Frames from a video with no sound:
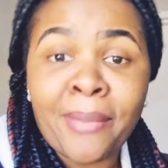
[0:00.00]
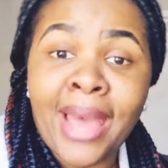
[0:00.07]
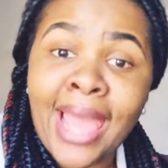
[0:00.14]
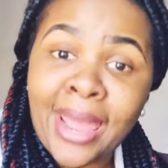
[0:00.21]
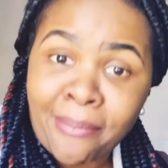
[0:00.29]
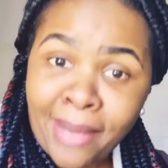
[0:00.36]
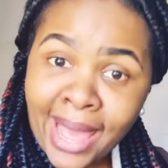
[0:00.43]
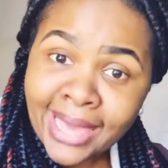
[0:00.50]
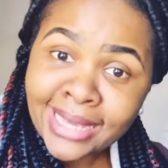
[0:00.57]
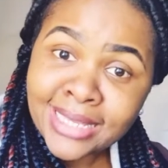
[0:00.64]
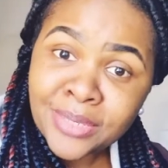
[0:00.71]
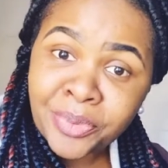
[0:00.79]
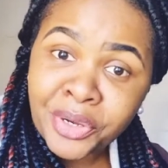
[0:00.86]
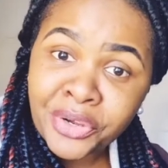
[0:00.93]
and my
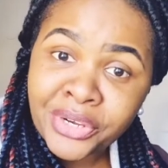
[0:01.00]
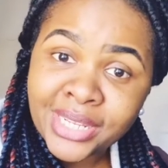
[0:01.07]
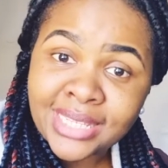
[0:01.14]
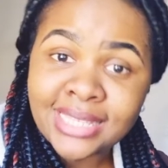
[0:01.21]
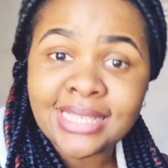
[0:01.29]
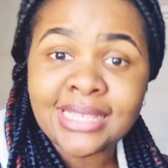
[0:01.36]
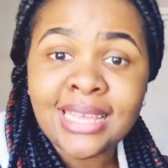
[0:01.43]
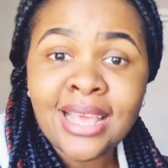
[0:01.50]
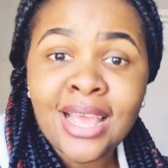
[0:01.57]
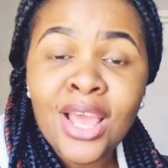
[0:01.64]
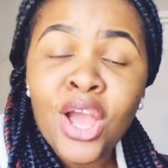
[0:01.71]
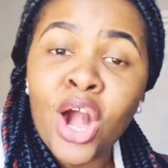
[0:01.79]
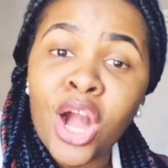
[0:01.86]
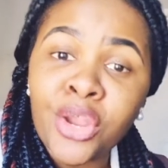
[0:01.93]
experience
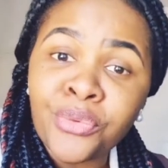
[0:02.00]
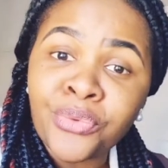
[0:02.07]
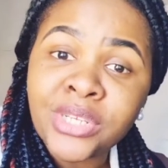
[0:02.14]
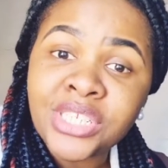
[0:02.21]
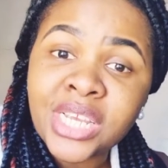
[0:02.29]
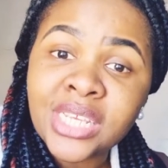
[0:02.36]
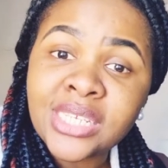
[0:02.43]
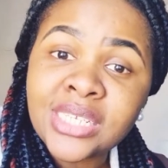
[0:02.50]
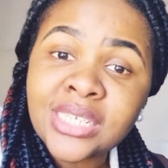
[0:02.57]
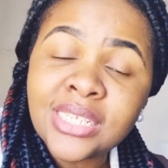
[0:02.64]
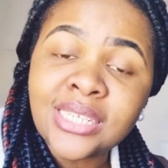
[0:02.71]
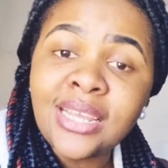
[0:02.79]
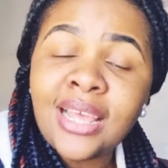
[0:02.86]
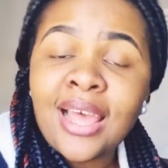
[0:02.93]
on
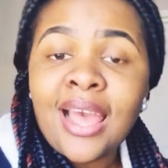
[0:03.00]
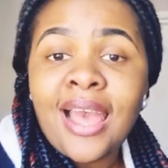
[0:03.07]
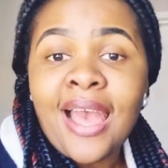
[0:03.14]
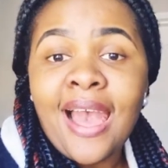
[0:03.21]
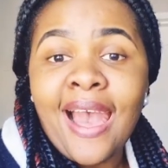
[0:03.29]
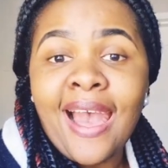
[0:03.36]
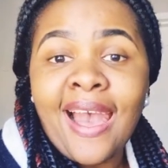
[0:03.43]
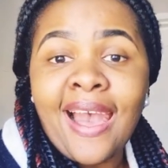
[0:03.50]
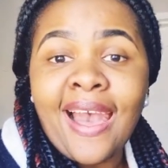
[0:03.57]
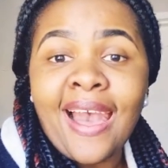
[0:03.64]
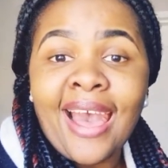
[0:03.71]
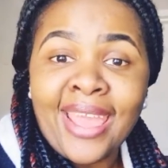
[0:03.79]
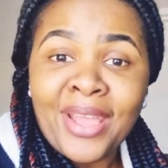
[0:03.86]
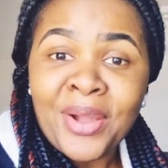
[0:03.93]
rejection.
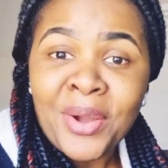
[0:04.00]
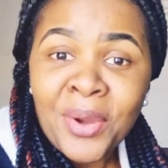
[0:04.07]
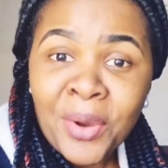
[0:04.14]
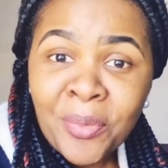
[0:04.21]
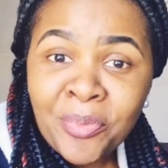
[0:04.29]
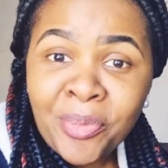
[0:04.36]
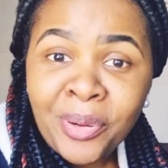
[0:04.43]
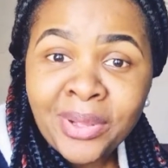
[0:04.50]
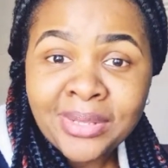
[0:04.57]
I hope